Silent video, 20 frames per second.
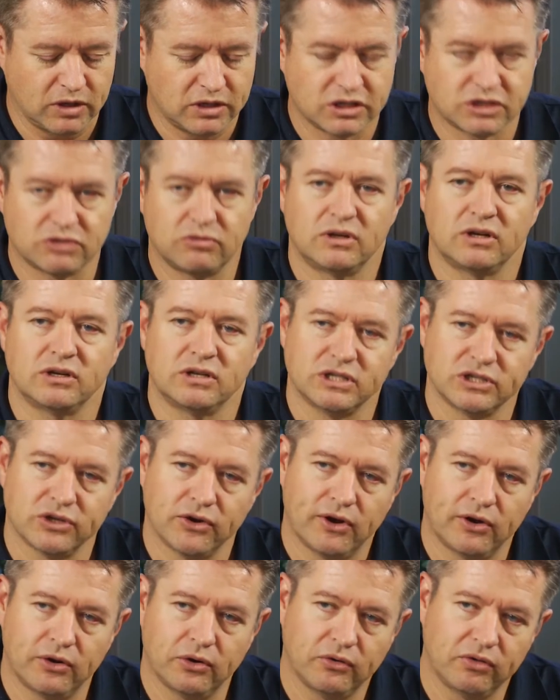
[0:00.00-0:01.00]
registering a
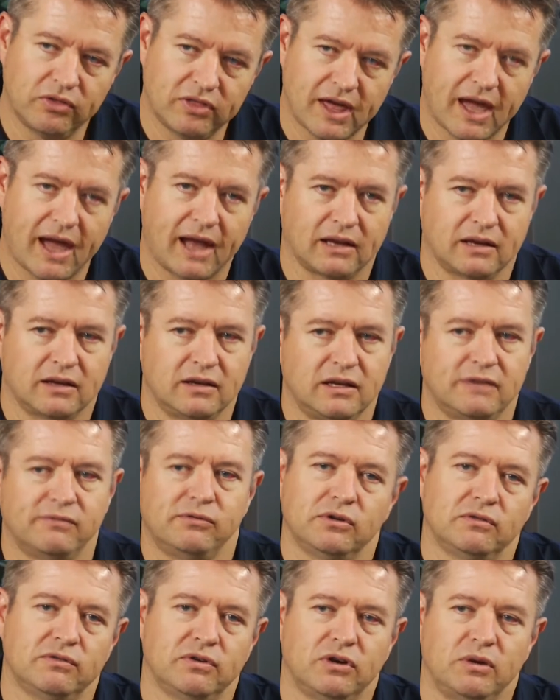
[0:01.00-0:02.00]
design on that can give
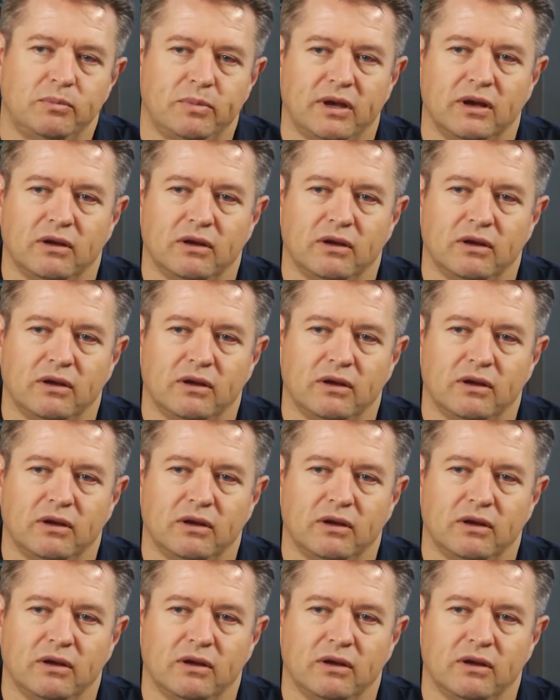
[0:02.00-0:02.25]
you a very powerful